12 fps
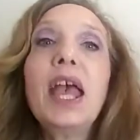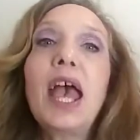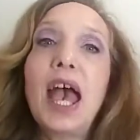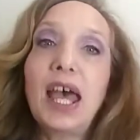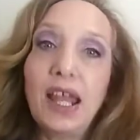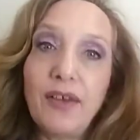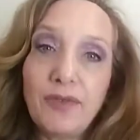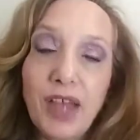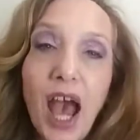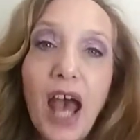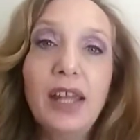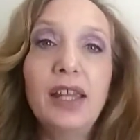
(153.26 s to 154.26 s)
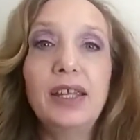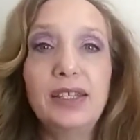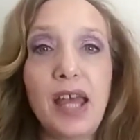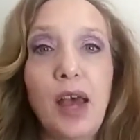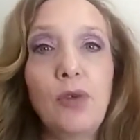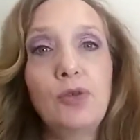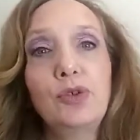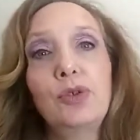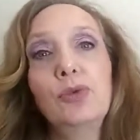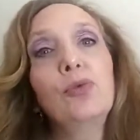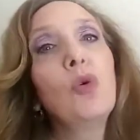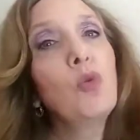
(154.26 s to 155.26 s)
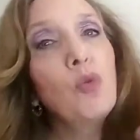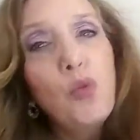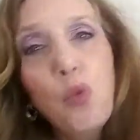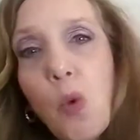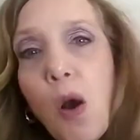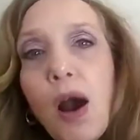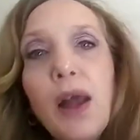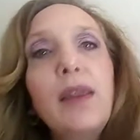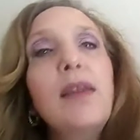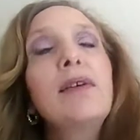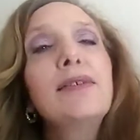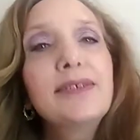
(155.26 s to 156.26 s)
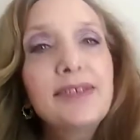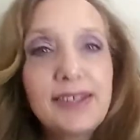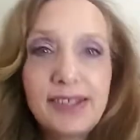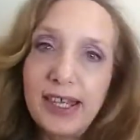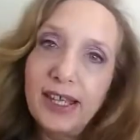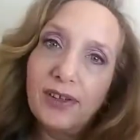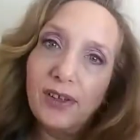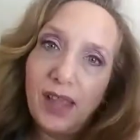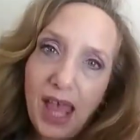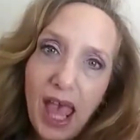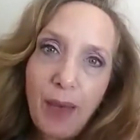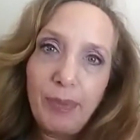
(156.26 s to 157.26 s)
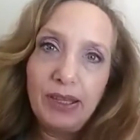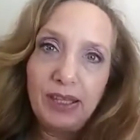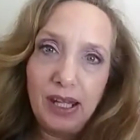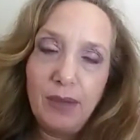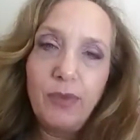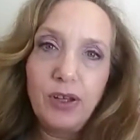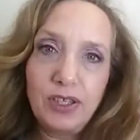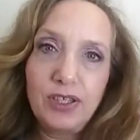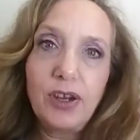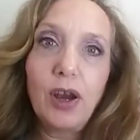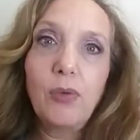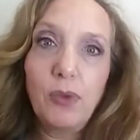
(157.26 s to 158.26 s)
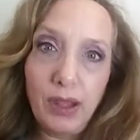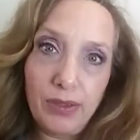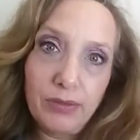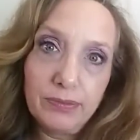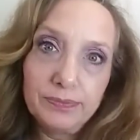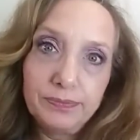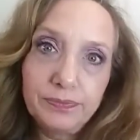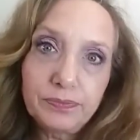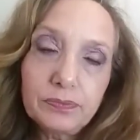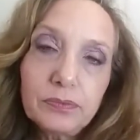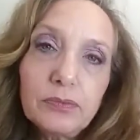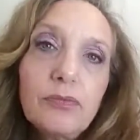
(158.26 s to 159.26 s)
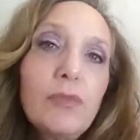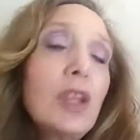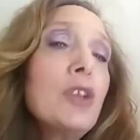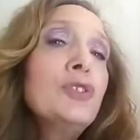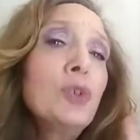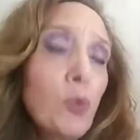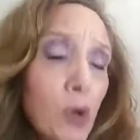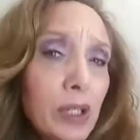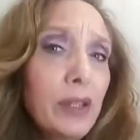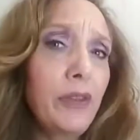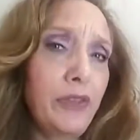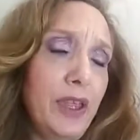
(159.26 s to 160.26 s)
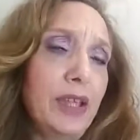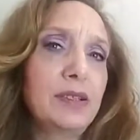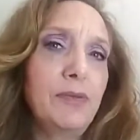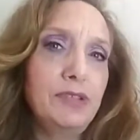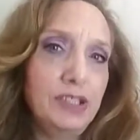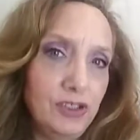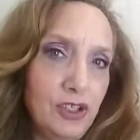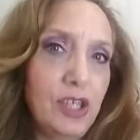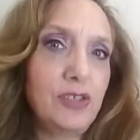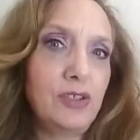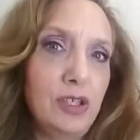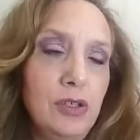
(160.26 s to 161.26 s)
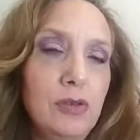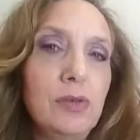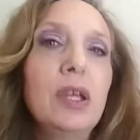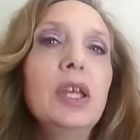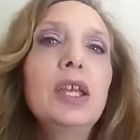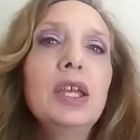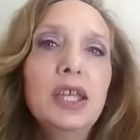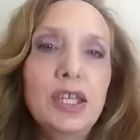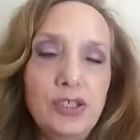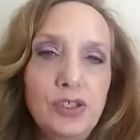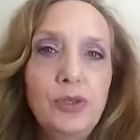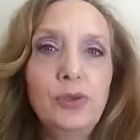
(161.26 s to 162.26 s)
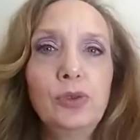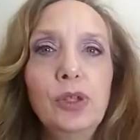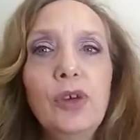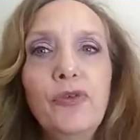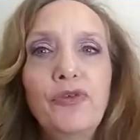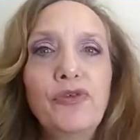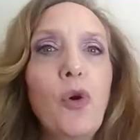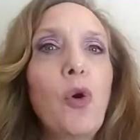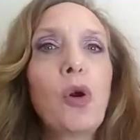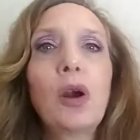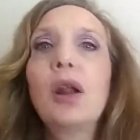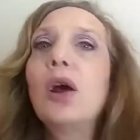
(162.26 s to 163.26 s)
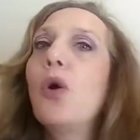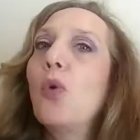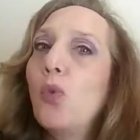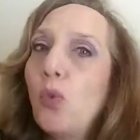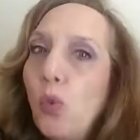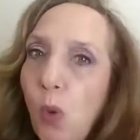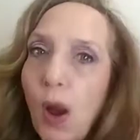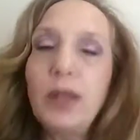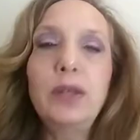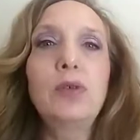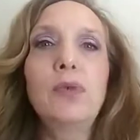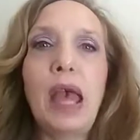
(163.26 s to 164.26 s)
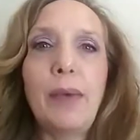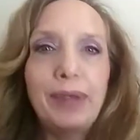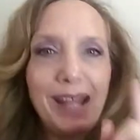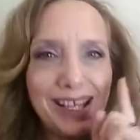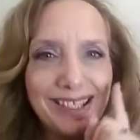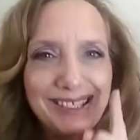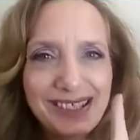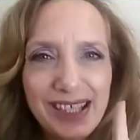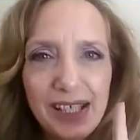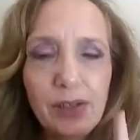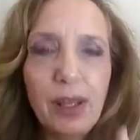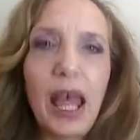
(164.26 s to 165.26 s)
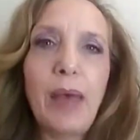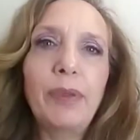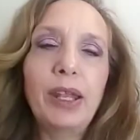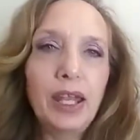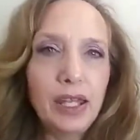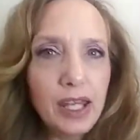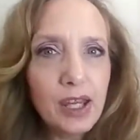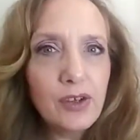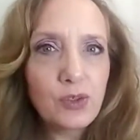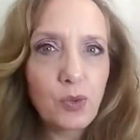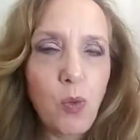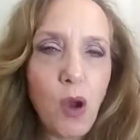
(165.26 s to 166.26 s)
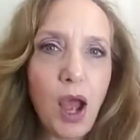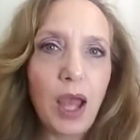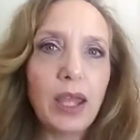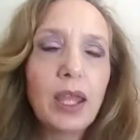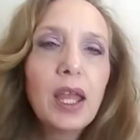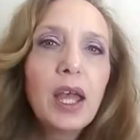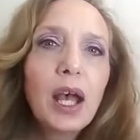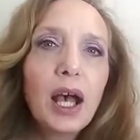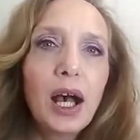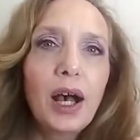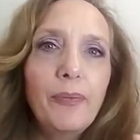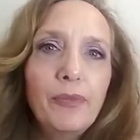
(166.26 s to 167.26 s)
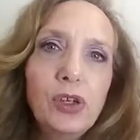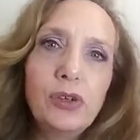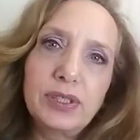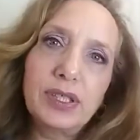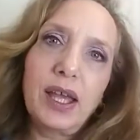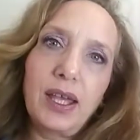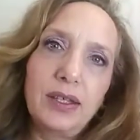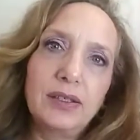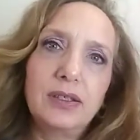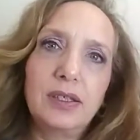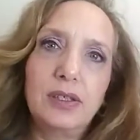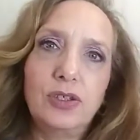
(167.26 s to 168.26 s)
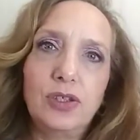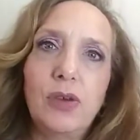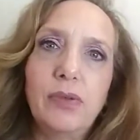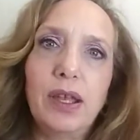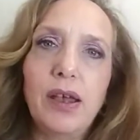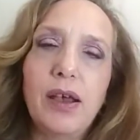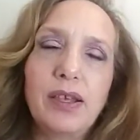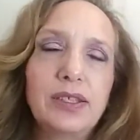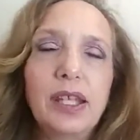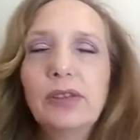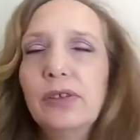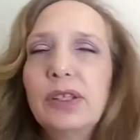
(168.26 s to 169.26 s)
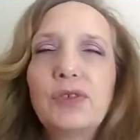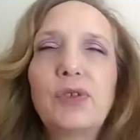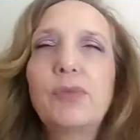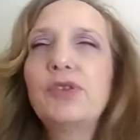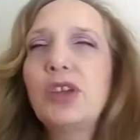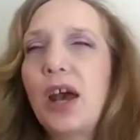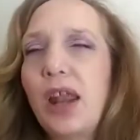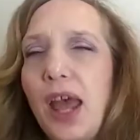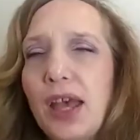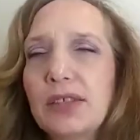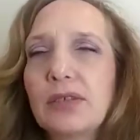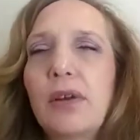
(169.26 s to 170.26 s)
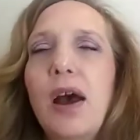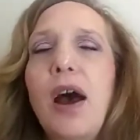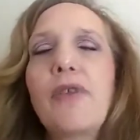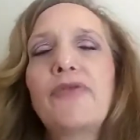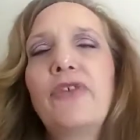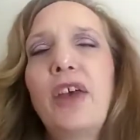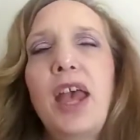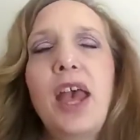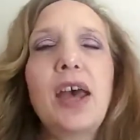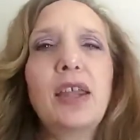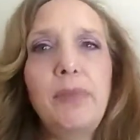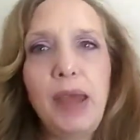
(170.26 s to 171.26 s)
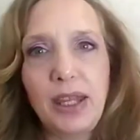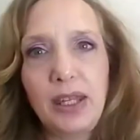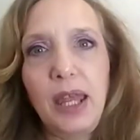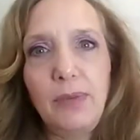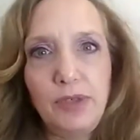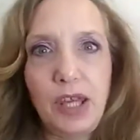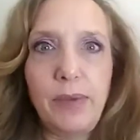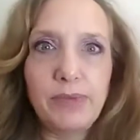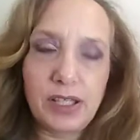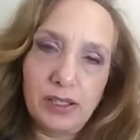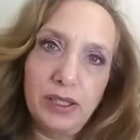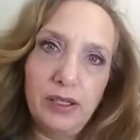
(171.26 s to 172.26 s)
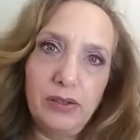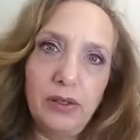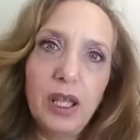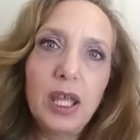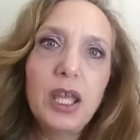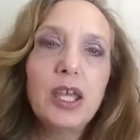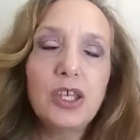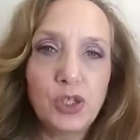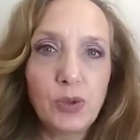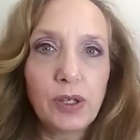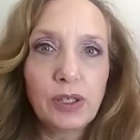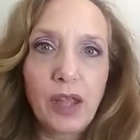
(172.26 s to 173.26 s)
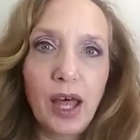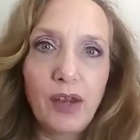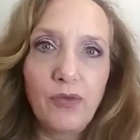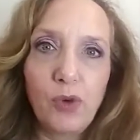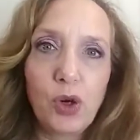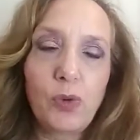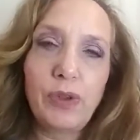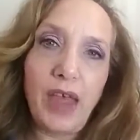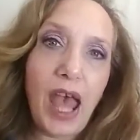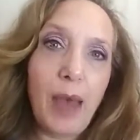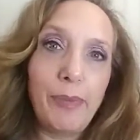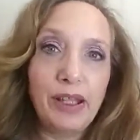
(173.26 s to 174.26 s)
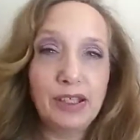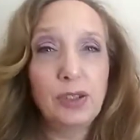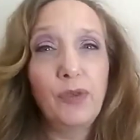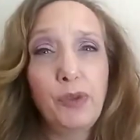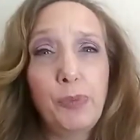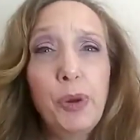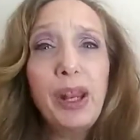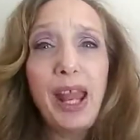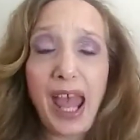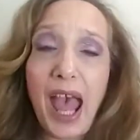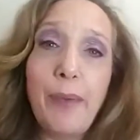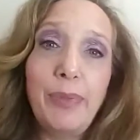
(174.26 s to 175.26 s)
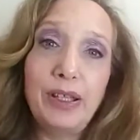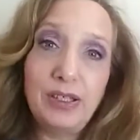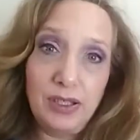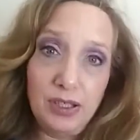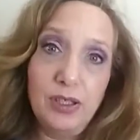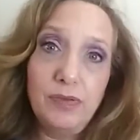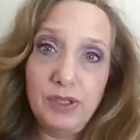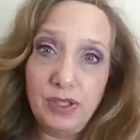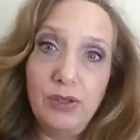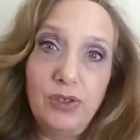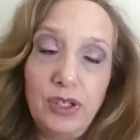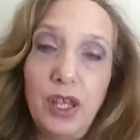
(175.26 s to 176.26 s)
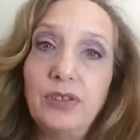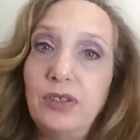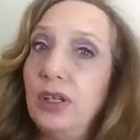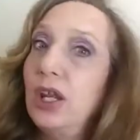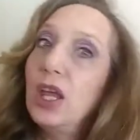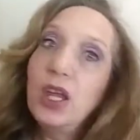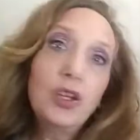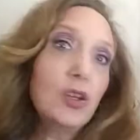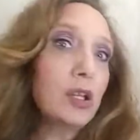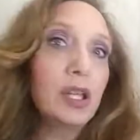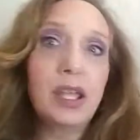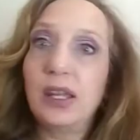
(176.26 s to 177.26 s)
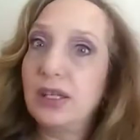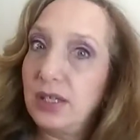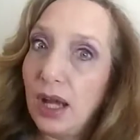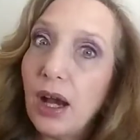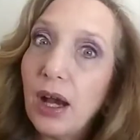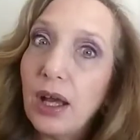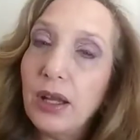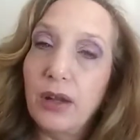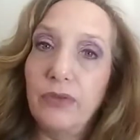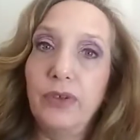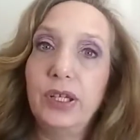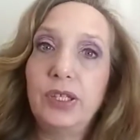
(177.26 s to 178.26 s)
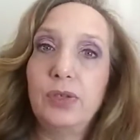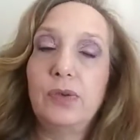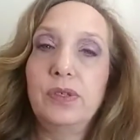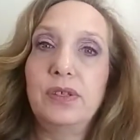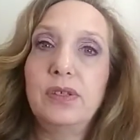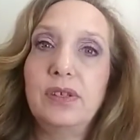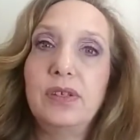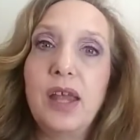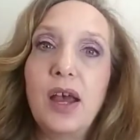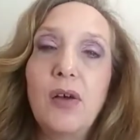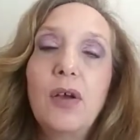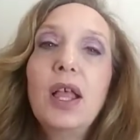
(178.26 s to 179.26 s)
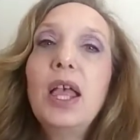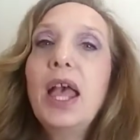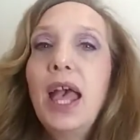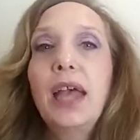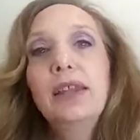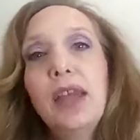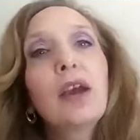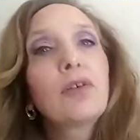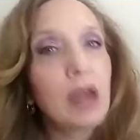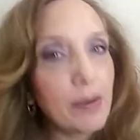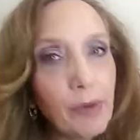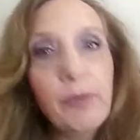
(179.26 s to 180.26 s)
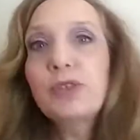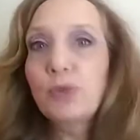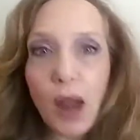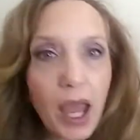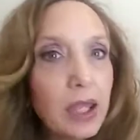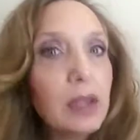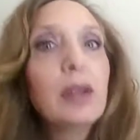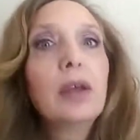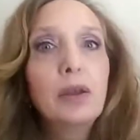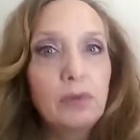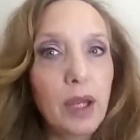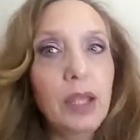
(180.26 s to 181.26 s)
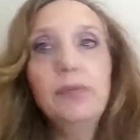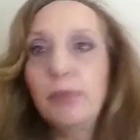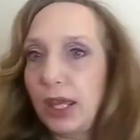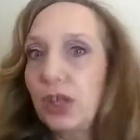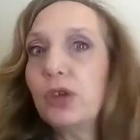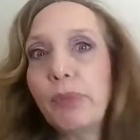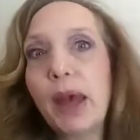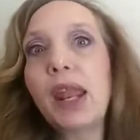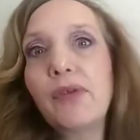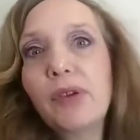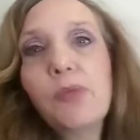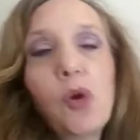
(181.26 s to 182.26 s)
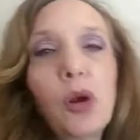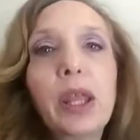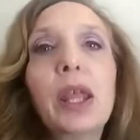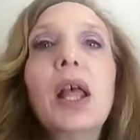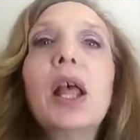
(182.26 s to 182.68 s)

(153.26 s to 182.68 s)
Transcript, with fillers: and I've gotten it down to one single habit that I'm going to start with. So one of the things I would suggest to you is to look for one new habit, a single habit, and here's why. Um, neuroscience is showing us, I learned this from John Assaraf, and a man named James Clear is doing a lot of work with habits. So if you put habits into a search engine, you're going to get a ton of resources now. And yeah, Grandma was right, right? Make your bed every morning.